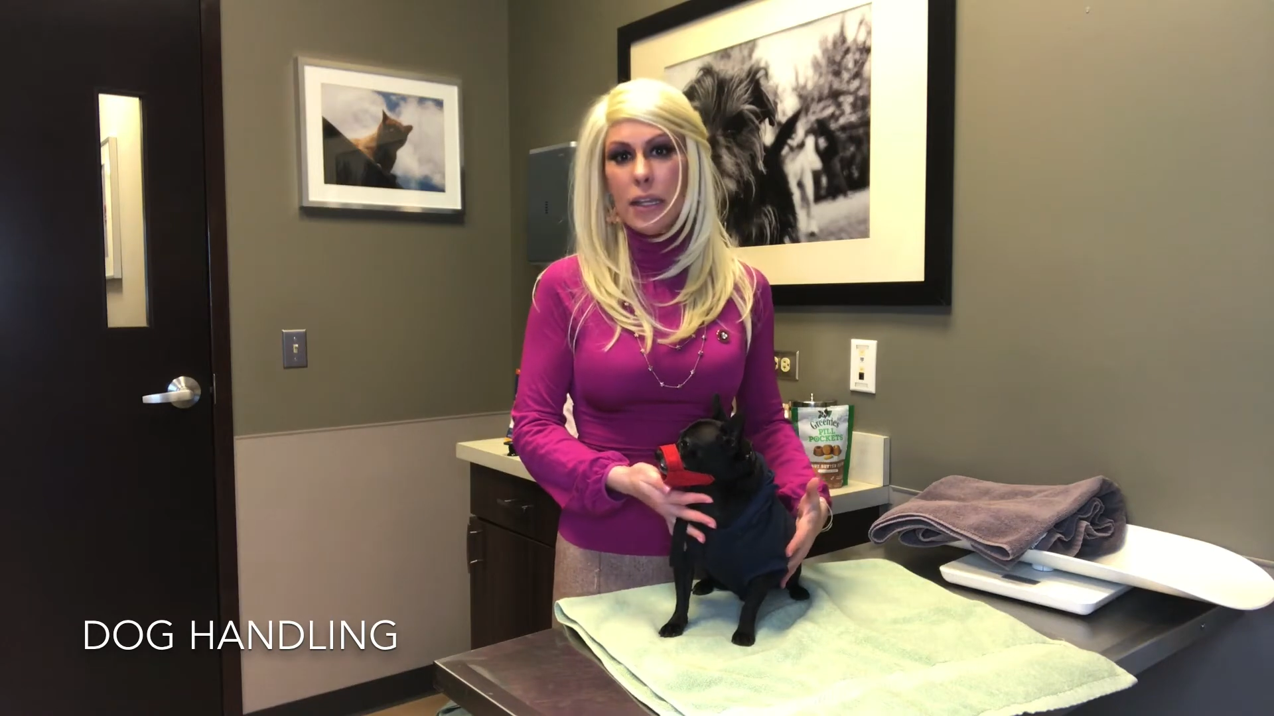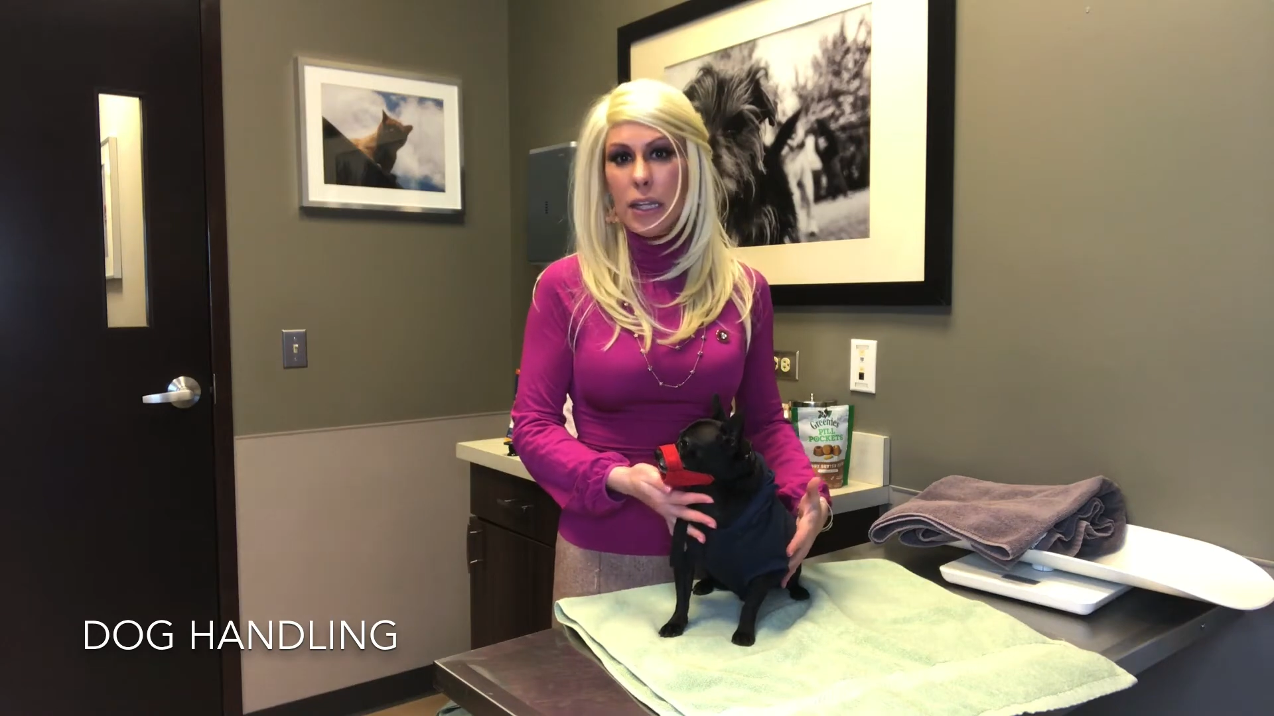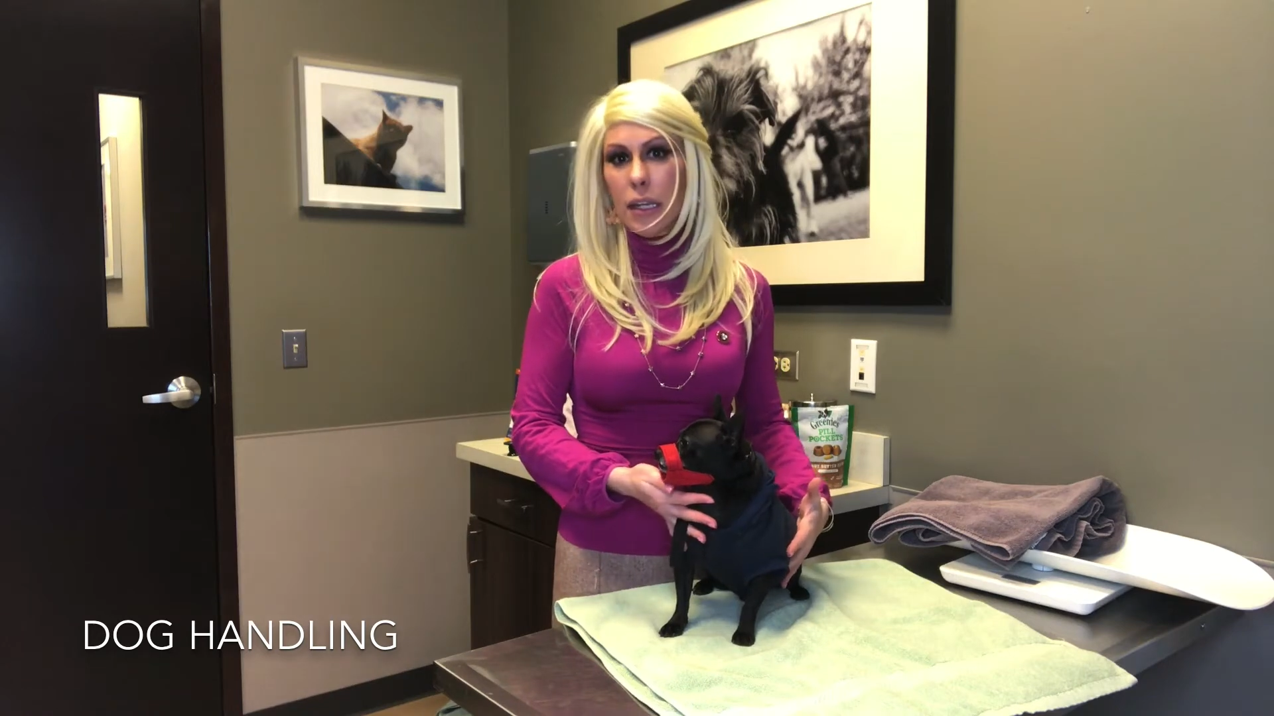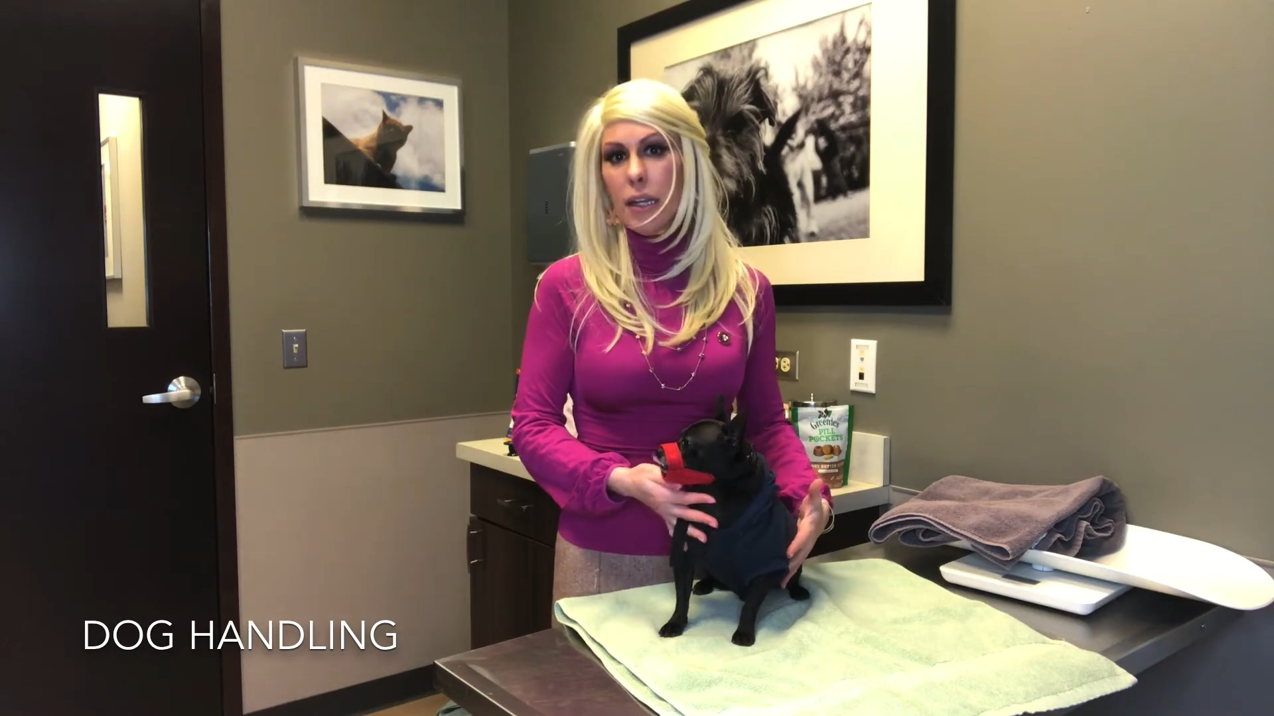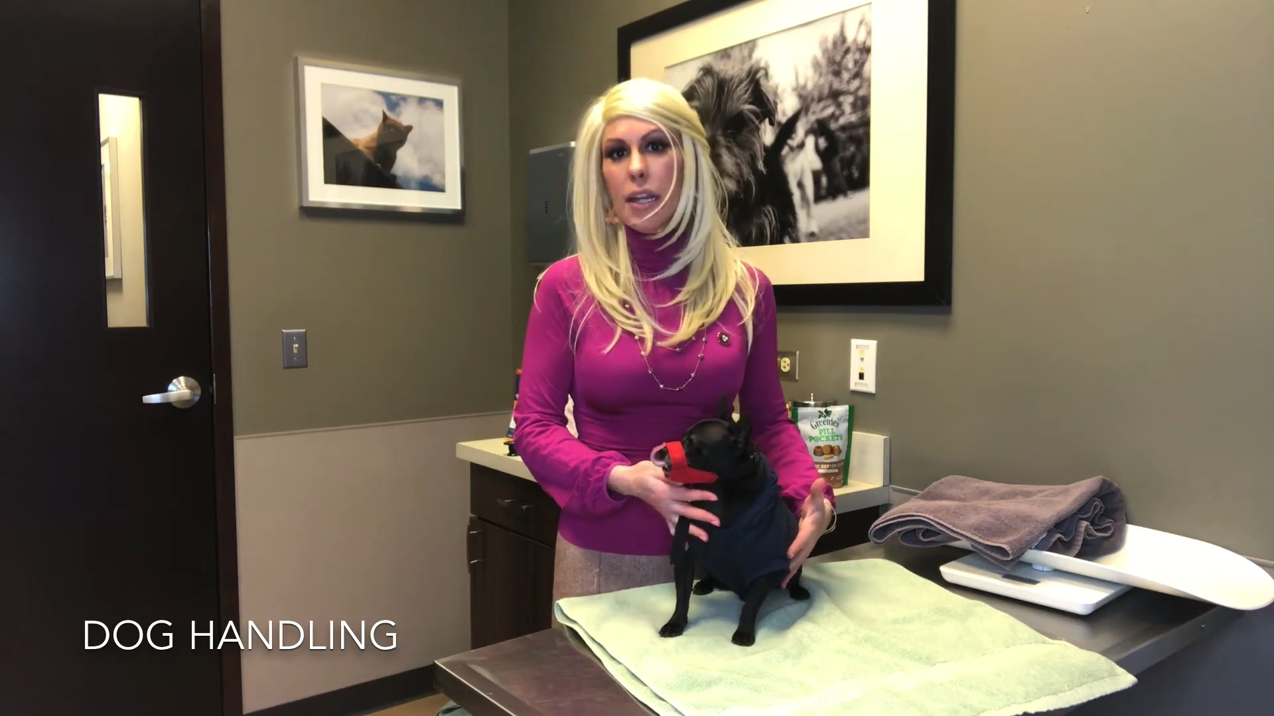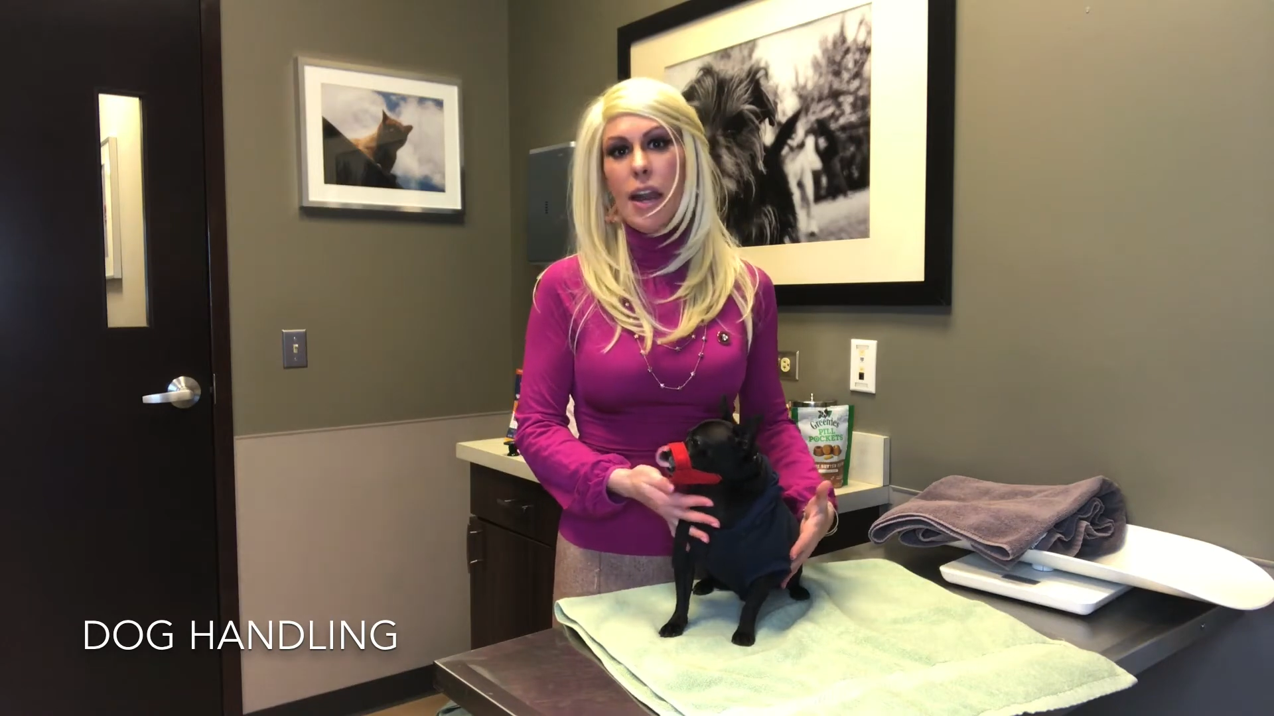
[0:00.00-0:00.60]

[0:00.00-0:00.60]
need an